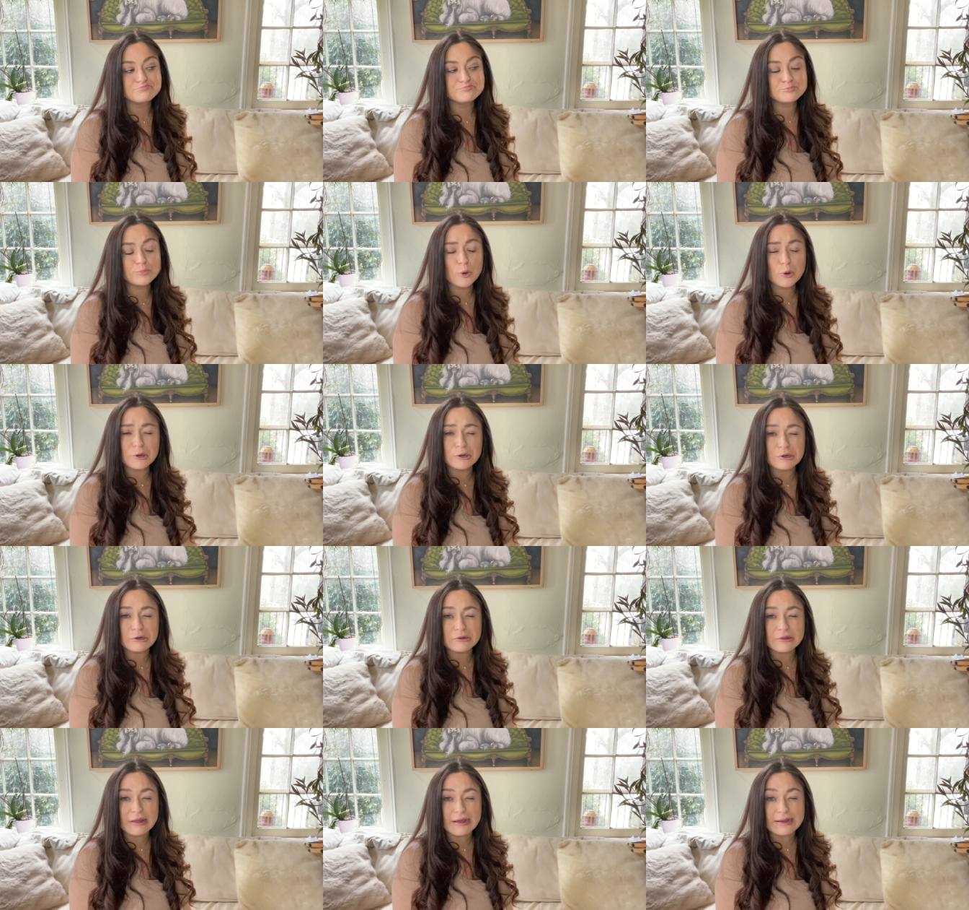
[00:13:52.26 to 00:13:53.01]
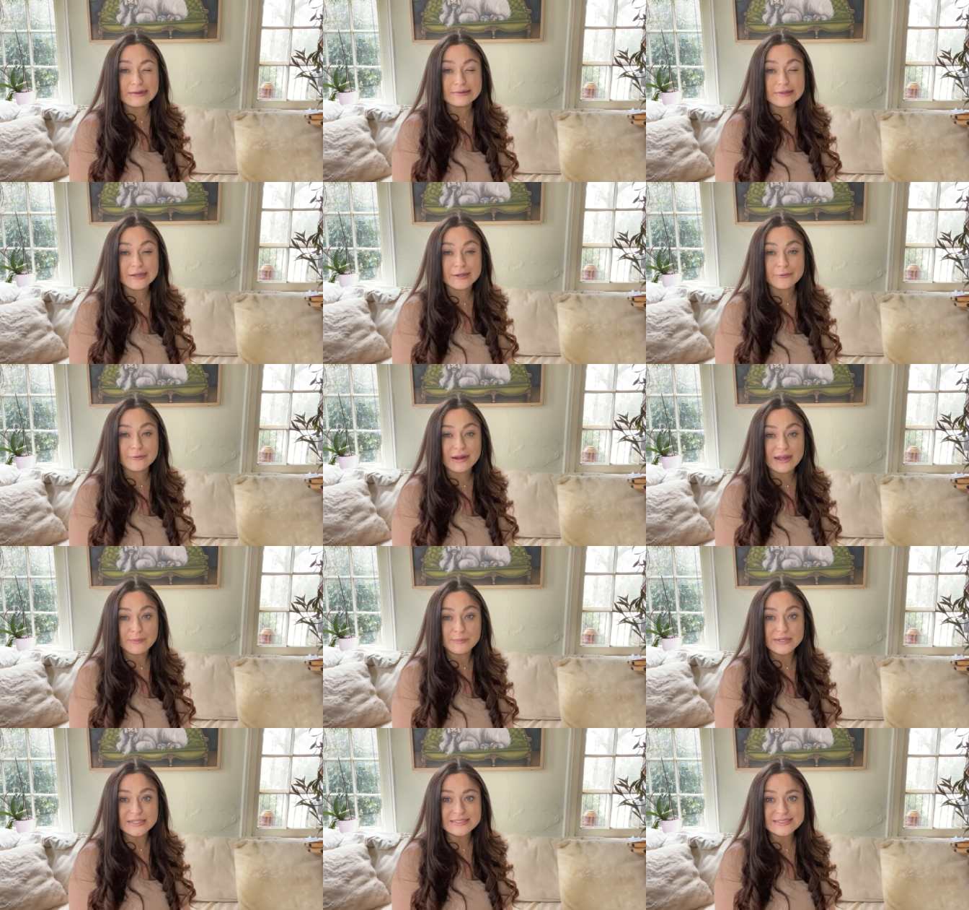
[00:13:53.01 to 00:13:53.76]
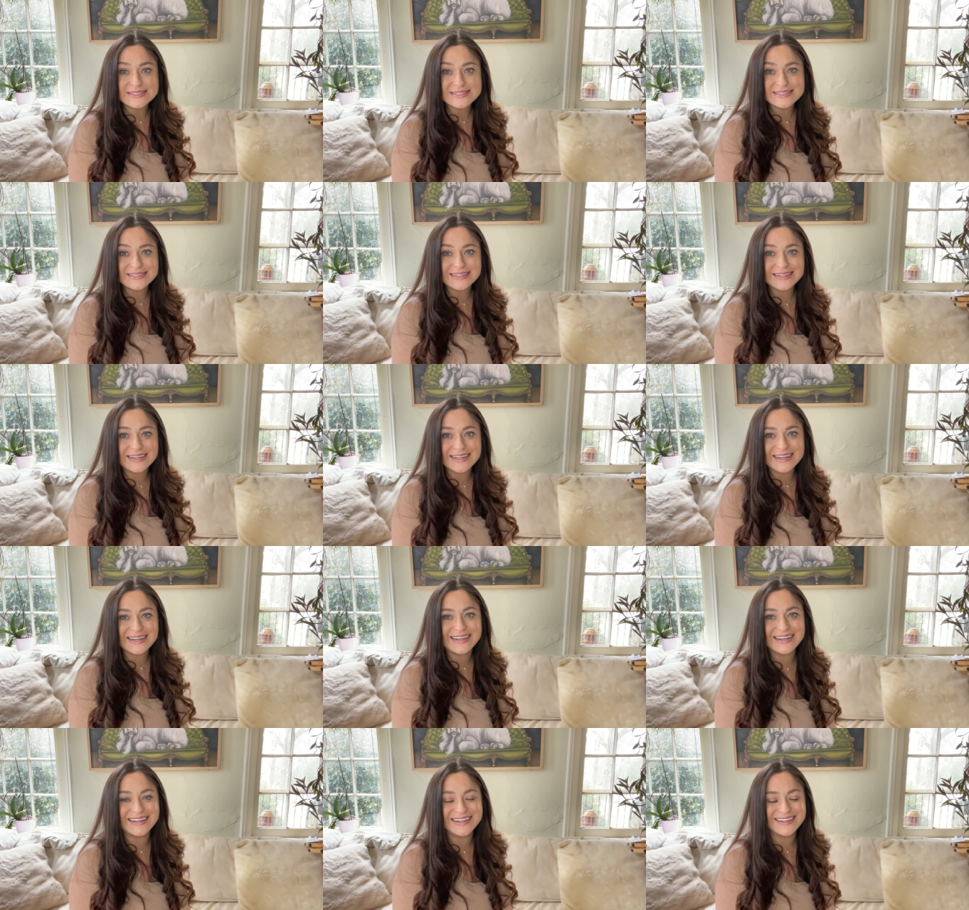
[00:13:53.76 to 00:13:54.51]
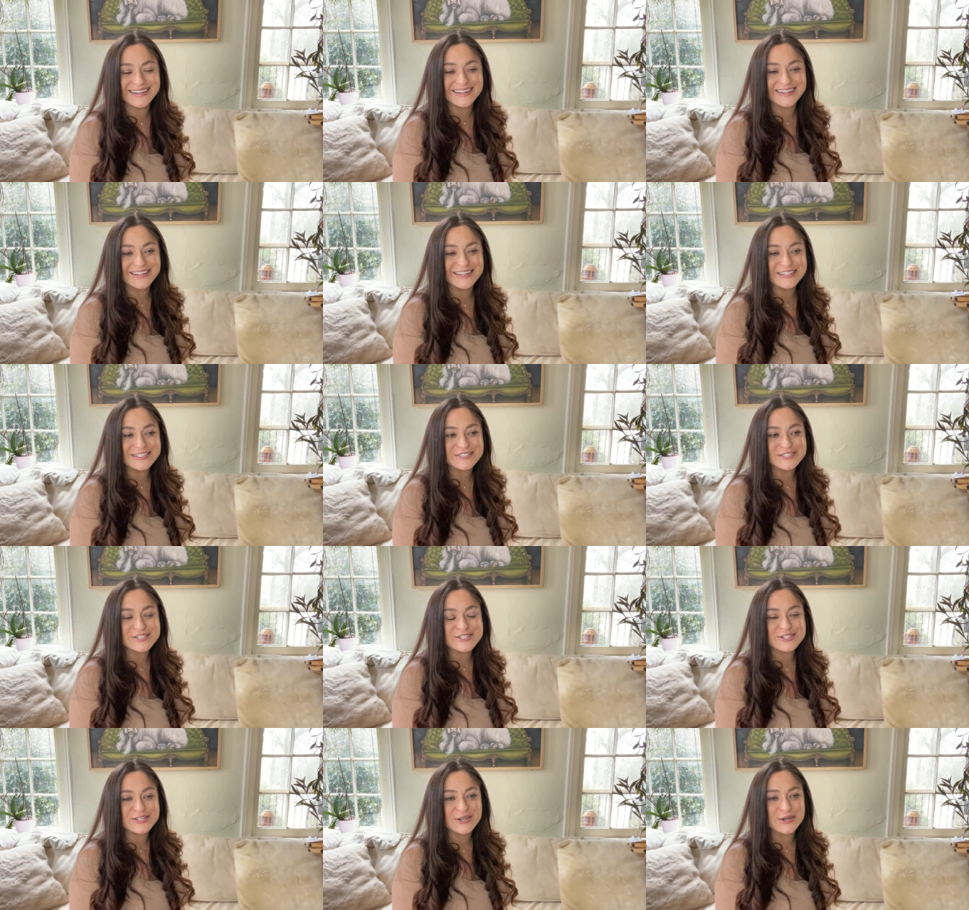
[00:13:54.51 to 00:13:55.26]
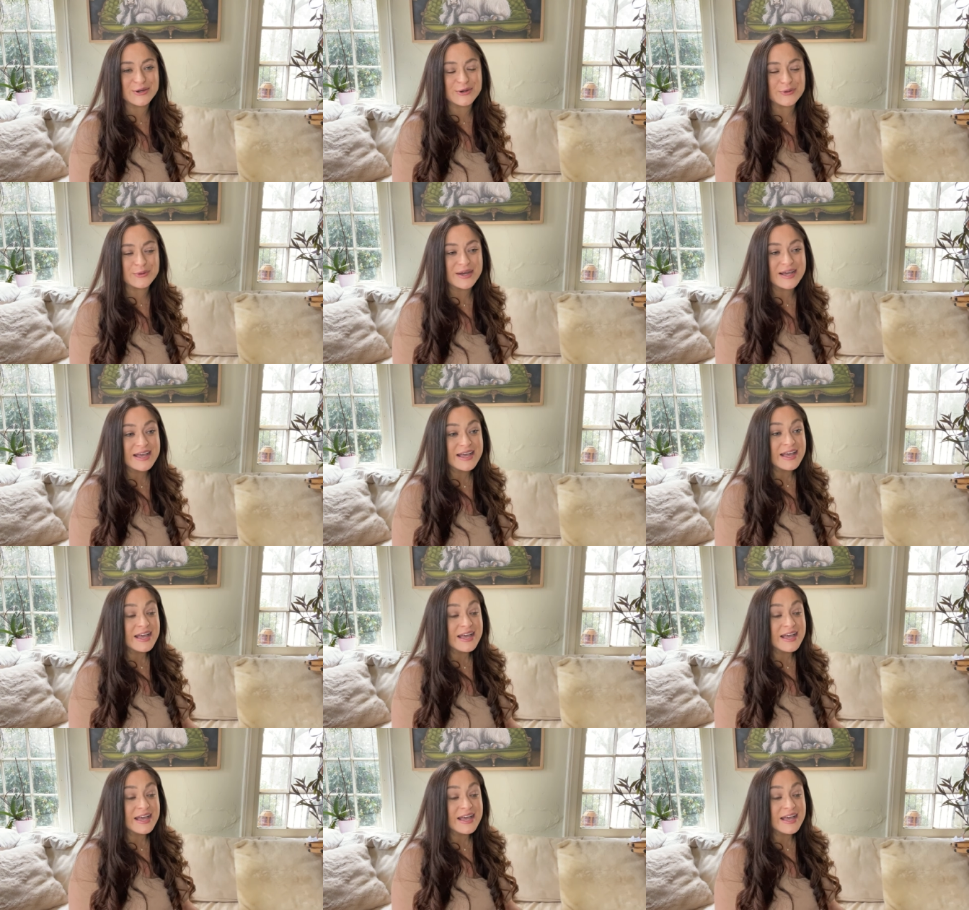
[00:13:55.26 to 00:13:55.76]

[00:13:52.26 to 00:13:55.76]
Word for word: borderline like rabbits. And so